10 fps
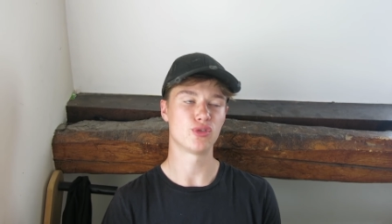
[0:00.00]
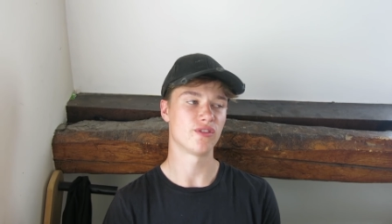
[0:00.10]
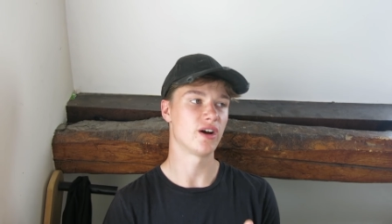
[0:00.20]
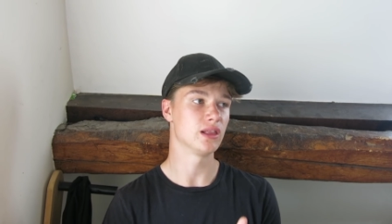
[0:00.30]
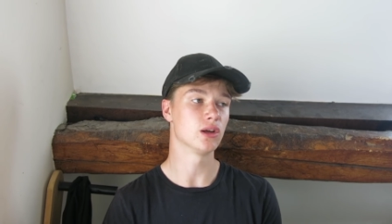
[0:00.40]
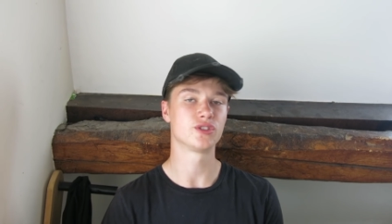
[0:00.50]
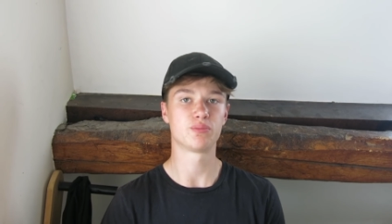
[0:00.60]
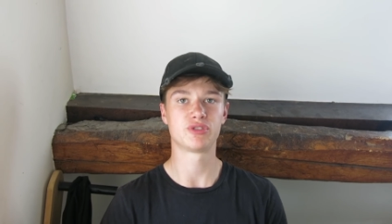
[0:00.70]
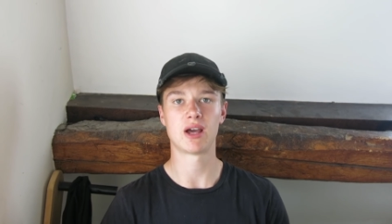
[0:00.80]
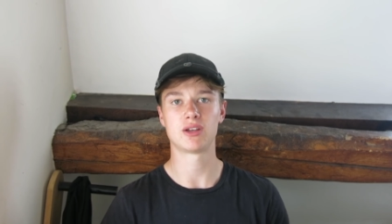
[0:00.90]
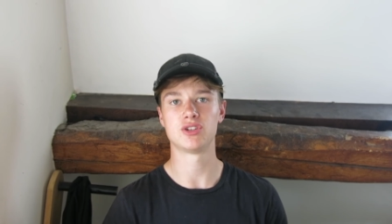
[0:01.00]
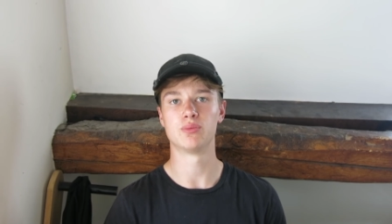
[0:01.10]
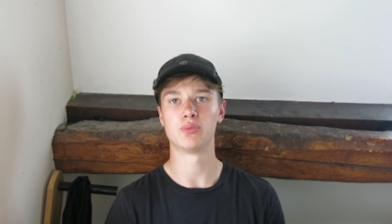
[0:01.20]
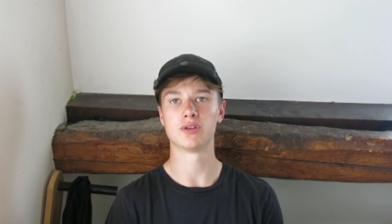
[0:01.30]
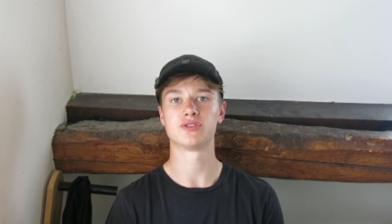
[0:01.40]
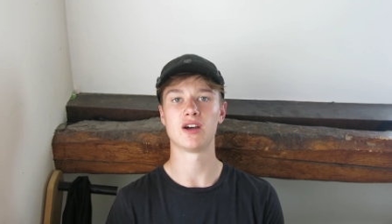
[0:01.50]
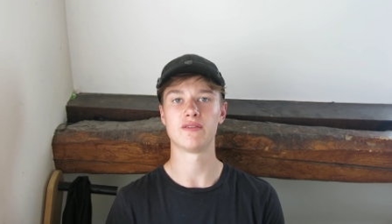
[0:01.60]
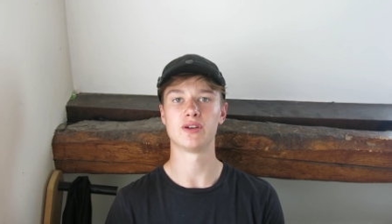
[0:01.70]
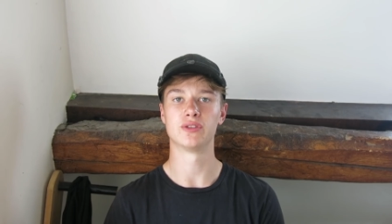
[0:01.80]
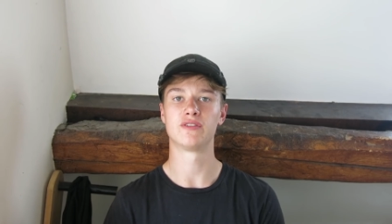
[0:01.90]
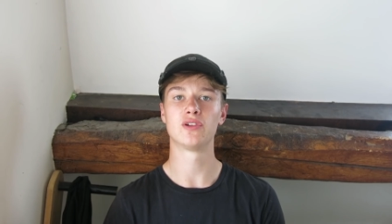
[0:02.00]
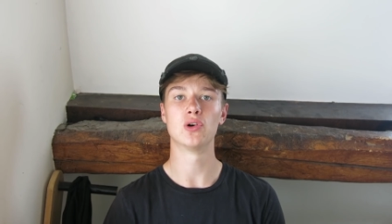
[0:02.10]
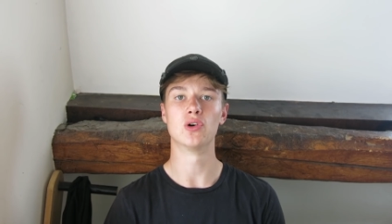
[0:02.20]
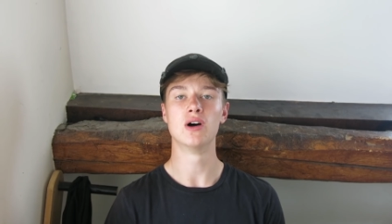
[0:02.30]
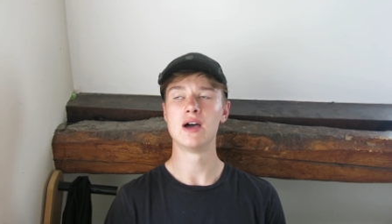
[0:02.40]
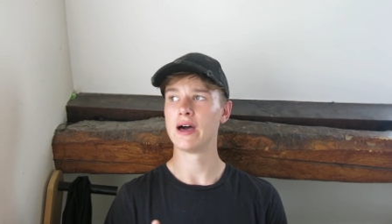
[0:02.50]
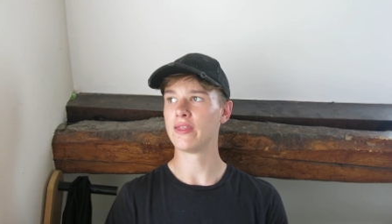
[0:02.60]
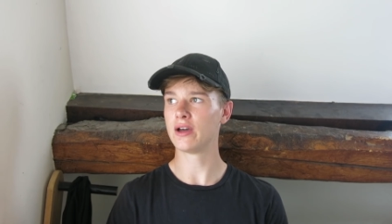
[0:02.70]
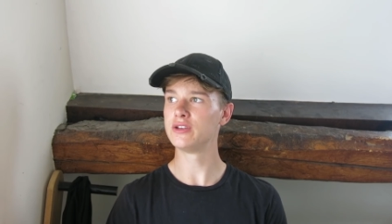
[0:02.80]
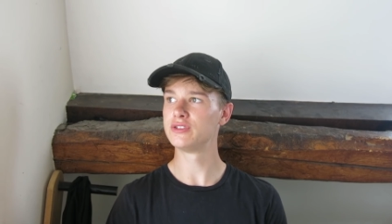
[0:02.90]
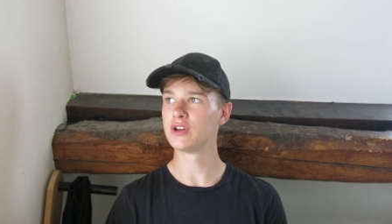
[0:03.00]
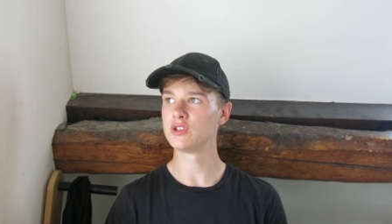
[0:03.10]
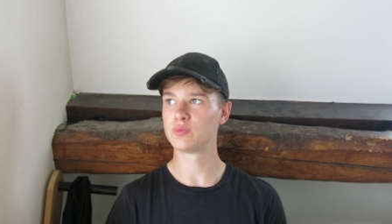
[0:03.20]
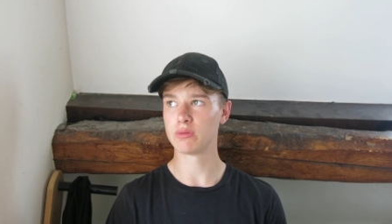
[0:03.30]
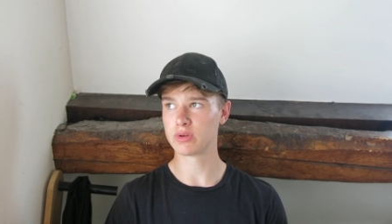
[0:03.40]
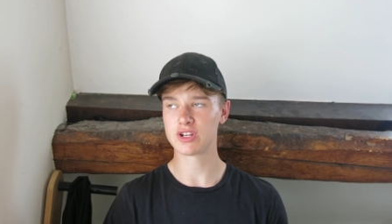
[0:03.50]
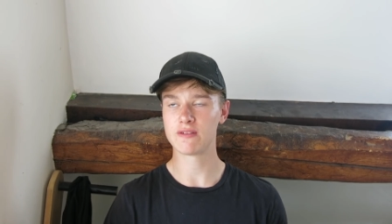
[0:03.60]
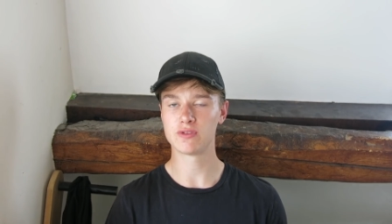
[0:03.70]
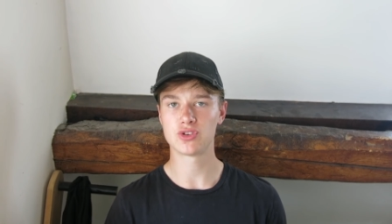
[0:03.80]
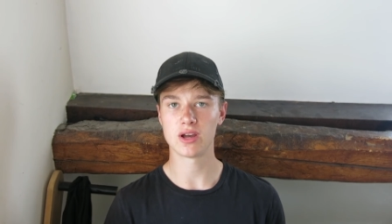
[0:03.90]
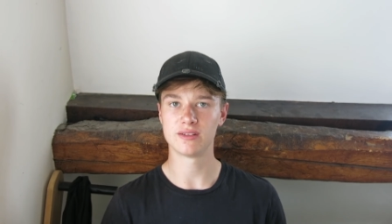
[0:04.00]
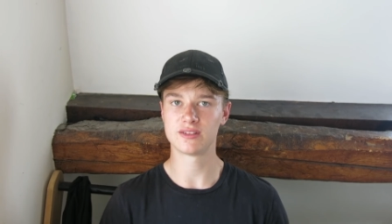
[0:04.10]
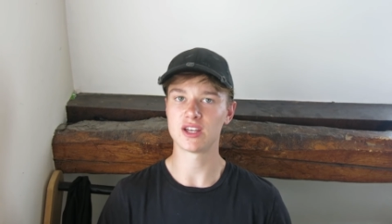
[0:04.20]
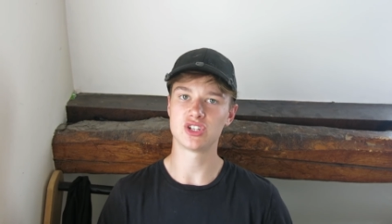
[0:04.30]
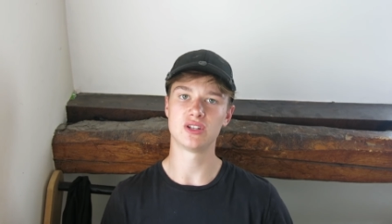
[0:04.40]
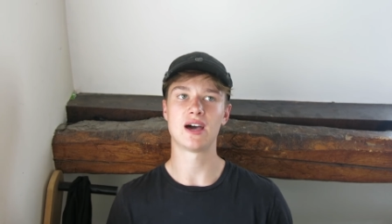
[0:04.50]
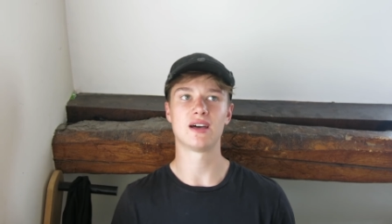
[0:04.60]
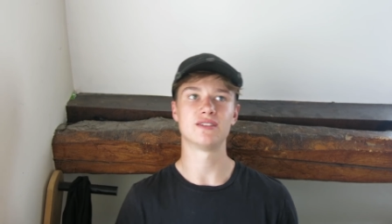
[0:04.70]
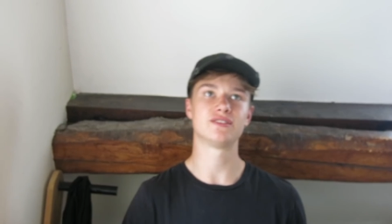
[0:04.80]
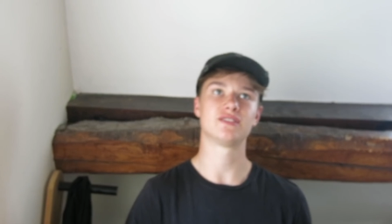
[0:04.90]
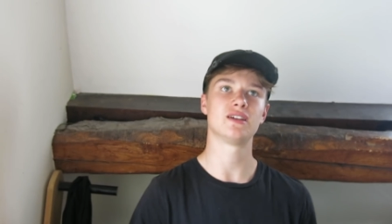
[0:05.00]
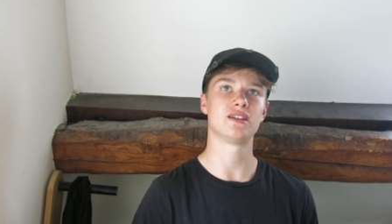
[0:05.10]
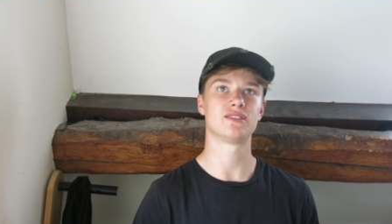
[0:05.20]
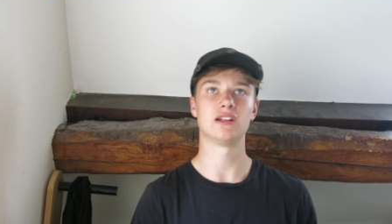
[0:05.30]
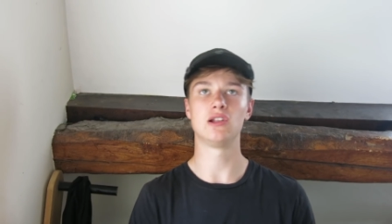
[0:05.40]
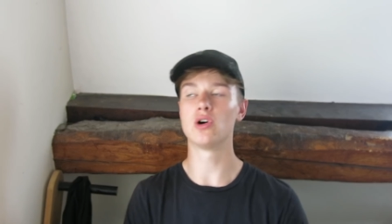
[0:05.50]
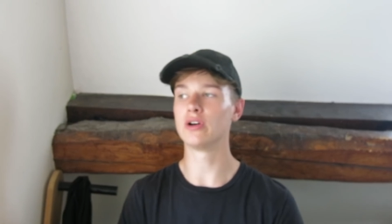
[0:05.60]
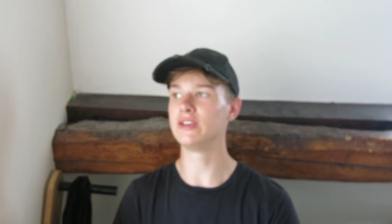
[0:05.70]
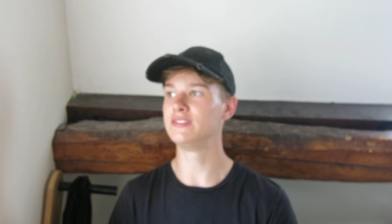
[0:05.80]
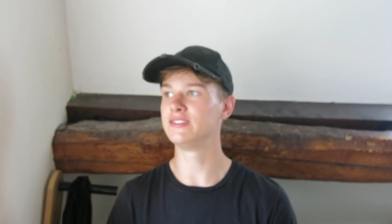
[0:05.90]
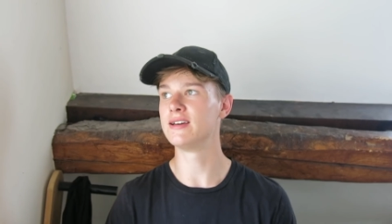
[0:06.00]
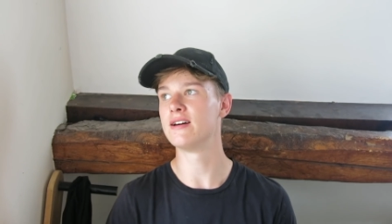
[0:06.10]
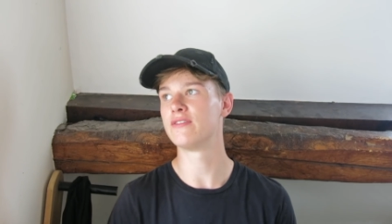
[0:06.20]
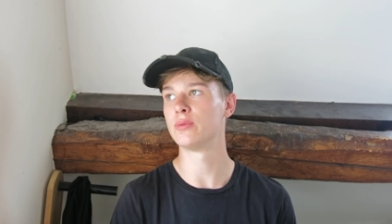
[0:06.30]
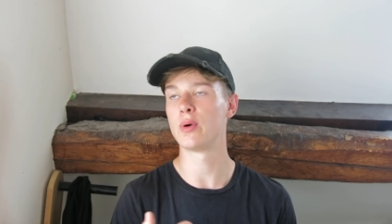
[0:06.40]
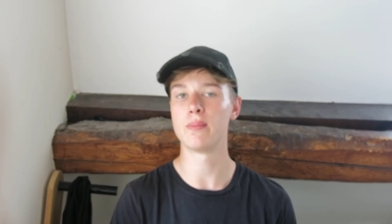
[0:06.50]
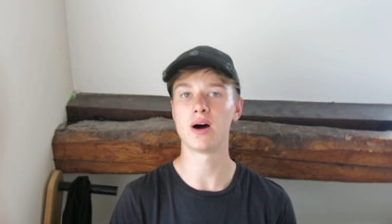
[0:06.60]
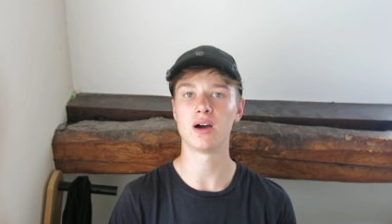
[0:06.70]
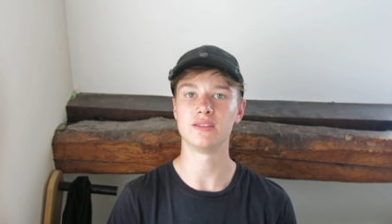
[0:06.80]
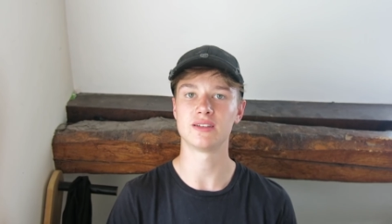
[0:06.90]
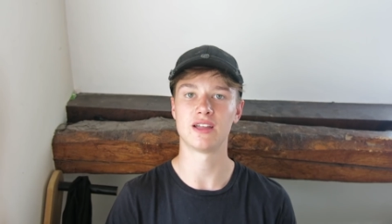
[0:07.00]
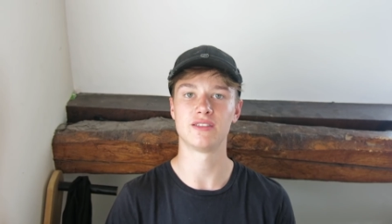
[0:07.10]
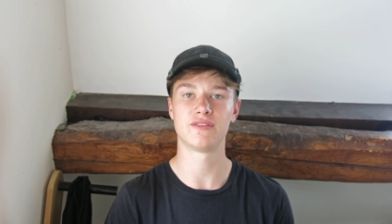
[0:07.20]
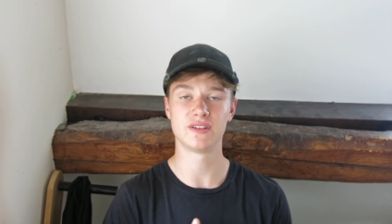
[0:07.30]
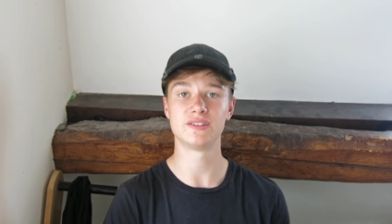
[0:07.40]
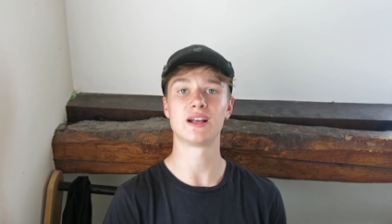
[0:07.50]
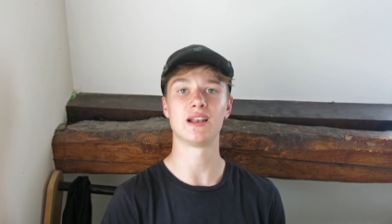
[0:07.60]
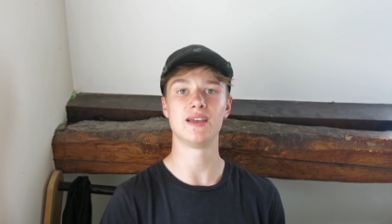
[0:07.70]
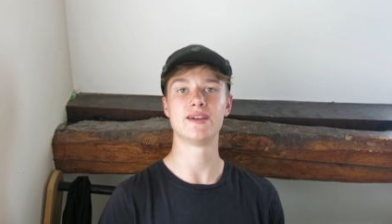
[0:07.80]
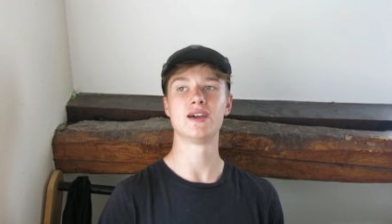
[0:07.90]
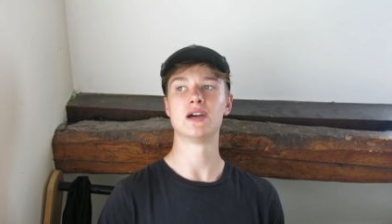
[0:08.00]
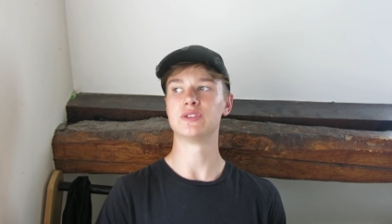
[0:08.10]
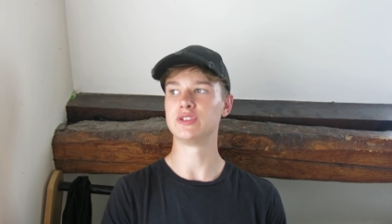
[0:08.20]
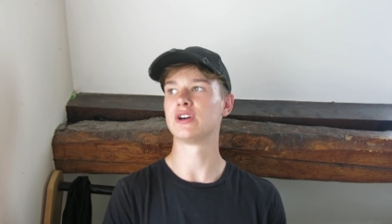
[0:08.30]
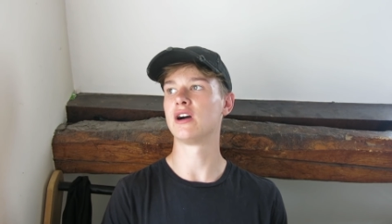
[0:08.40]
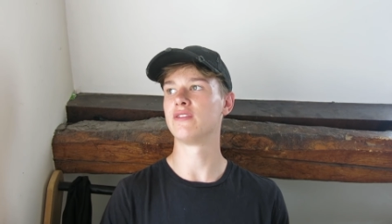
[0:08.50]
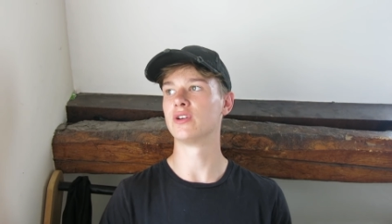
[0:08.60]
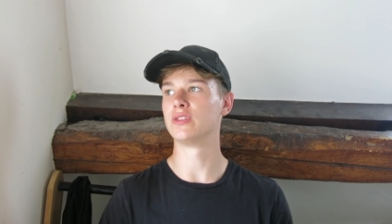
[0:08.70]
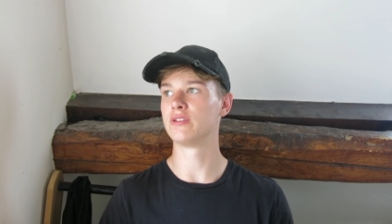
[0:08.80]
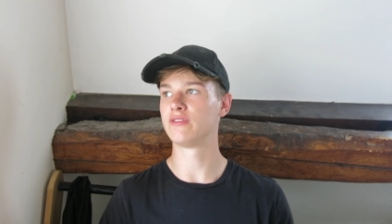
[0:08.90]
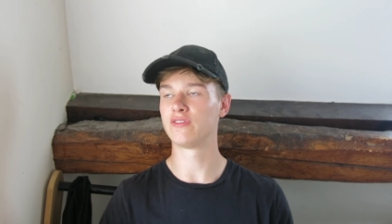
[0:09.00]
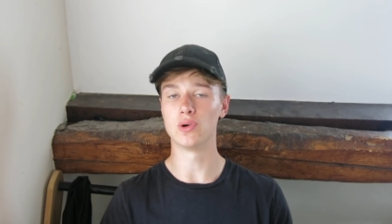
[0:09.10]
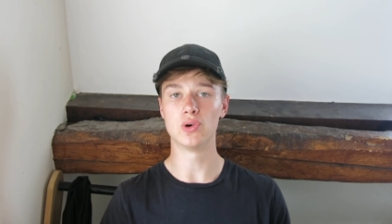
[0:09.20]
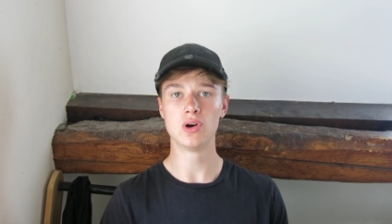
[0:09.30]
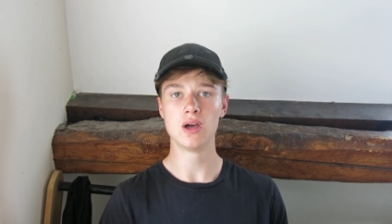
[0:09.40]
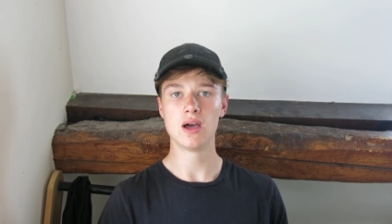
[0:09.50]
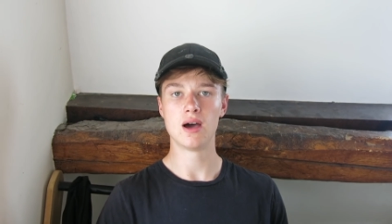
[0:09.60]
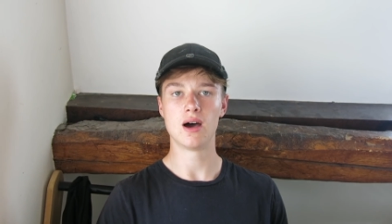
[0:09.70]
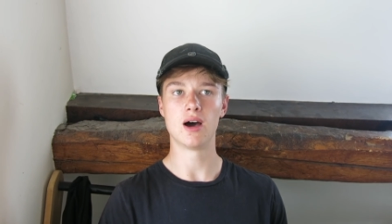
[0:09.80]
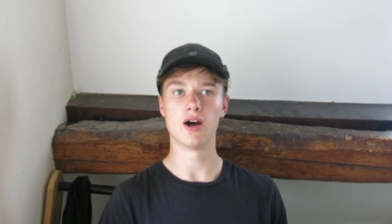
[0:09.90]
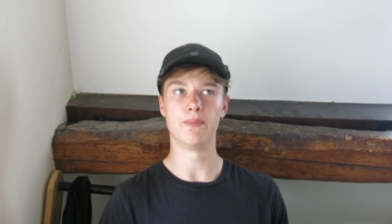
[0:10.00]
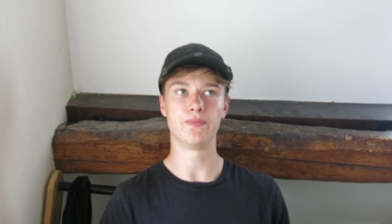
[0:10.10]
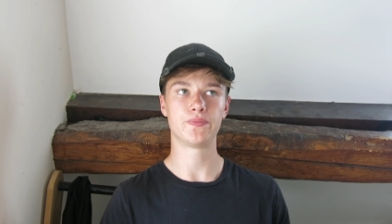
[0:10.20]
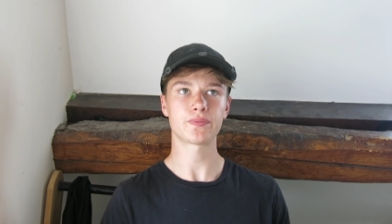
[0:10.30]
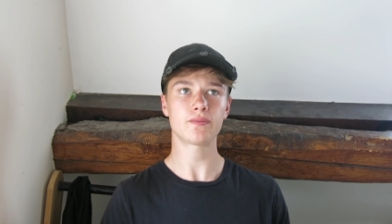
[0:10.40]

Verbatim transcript: provide lots of protection whilst diving on the floor. And I use those pretty much every training session as it's a lot easier for my mind and physically to dive on the floor. Um,